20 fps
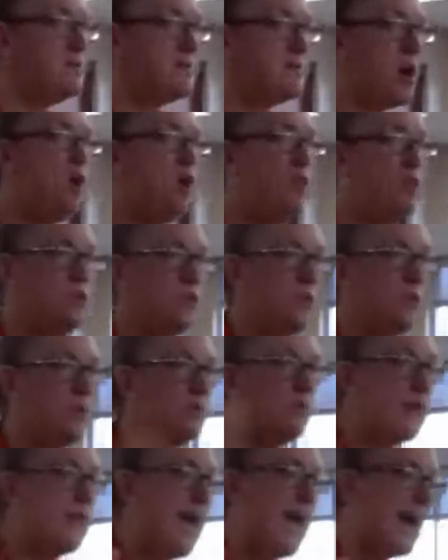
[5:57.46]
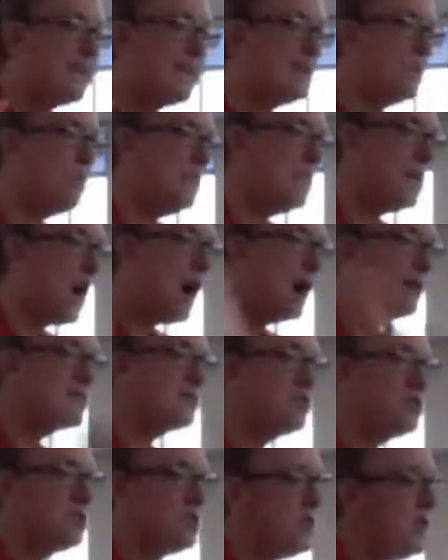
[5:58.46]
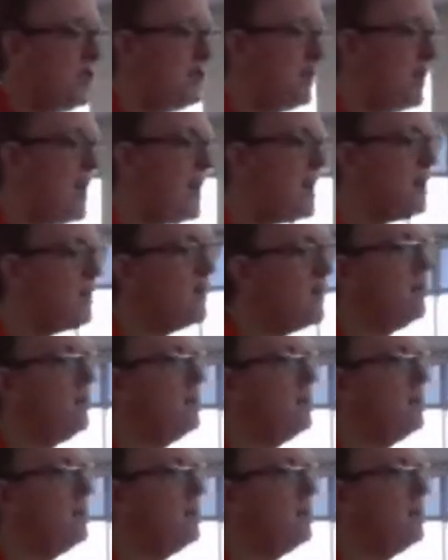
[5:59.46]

O2. It reacted with the oxygen in the air.